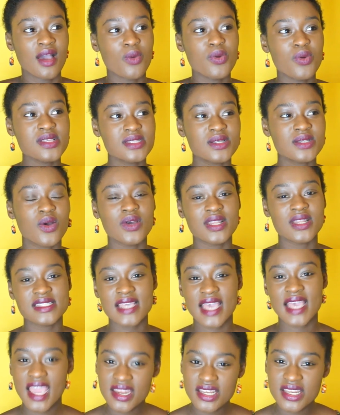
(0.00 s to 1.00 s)
what's it called? Is
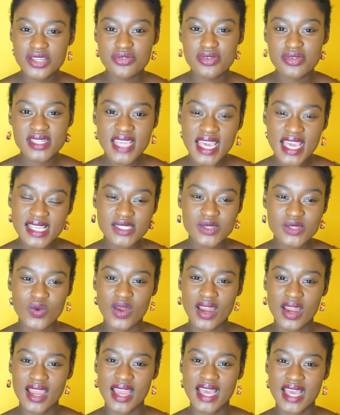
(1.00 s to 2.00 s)
it hereditary test
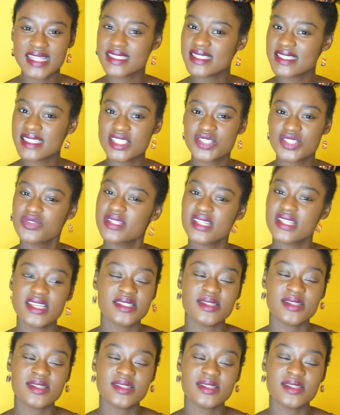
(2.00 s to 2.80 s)
or ancestry test?